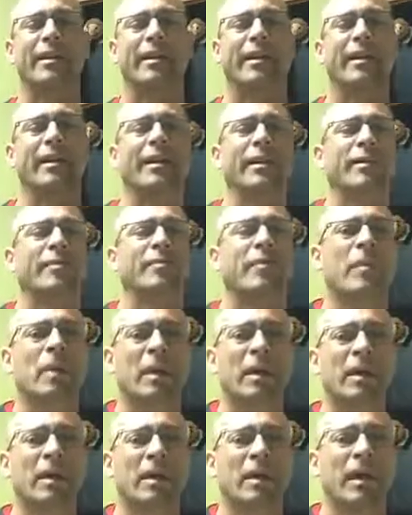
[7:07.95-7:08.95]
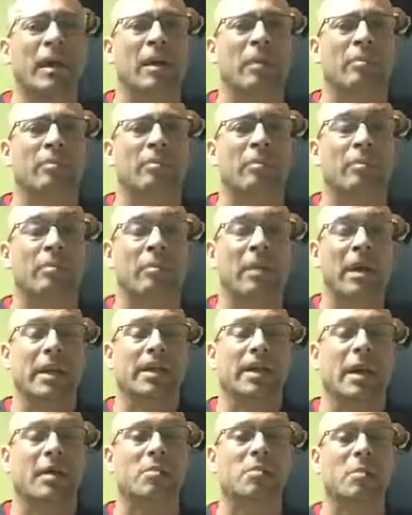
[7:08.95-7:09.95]
and many
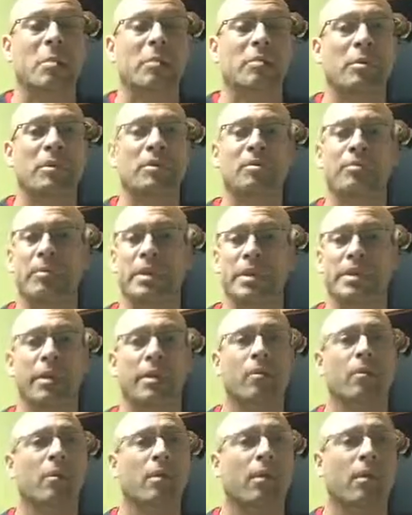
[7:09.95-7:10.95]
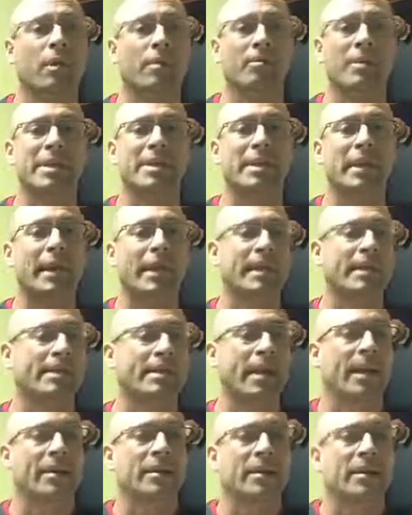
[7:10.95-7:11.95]
times people missing work, missing kids'
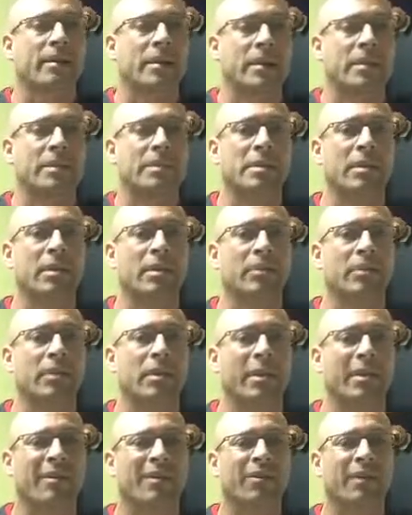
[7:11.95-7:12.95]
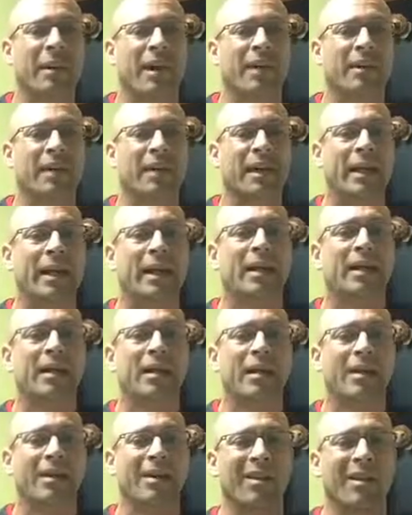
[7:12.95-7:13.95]
activities, really affecting
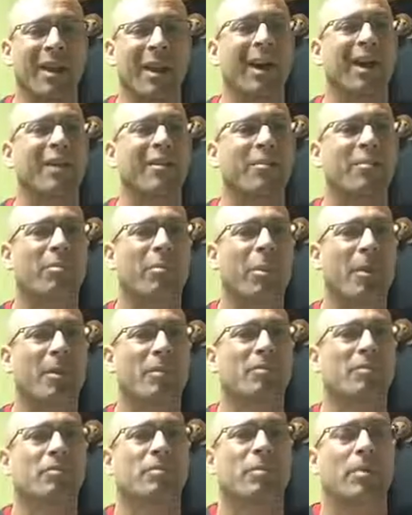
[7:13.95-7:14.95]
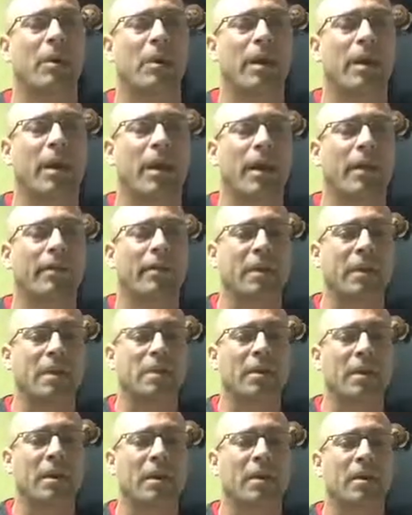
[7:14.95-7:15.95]
life pretty heavy.
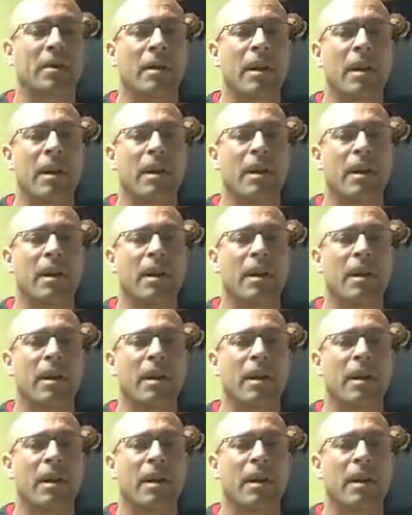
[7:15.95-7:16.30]
So,